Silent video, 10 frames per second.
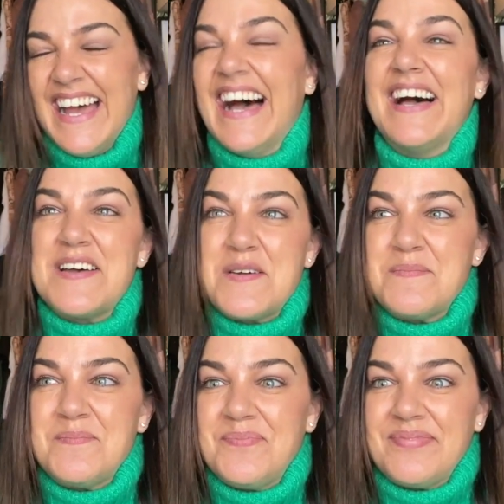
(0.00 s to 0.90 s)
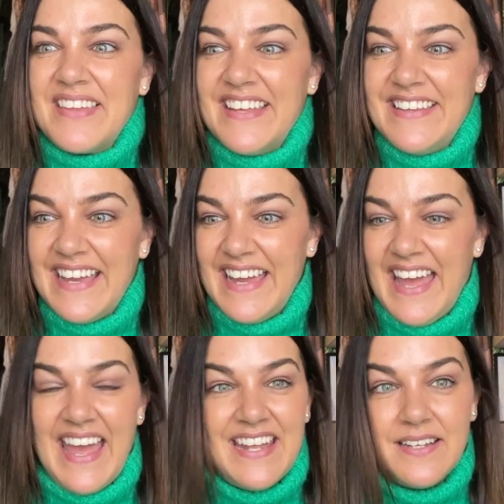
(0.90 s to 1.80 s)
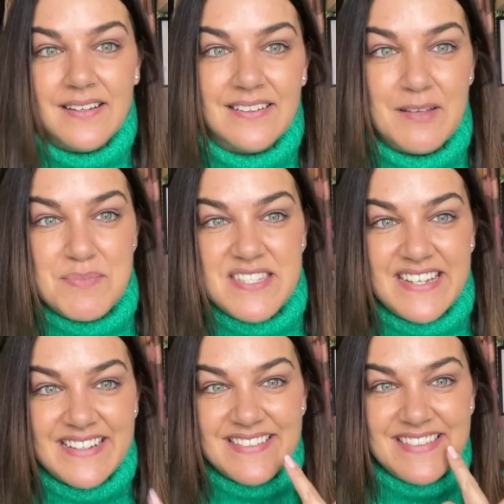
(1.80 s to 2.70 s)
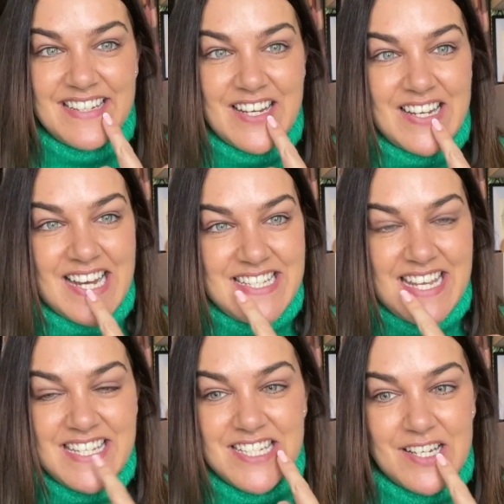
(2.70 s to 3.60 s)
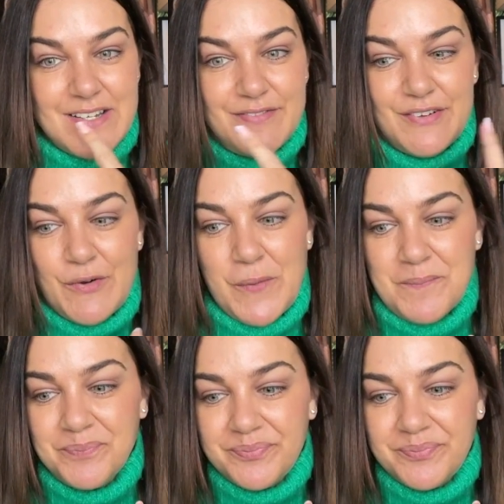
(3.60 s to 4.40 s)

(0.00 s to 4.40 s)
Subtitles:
Yeah, and lipsticks, you know, I tend to go for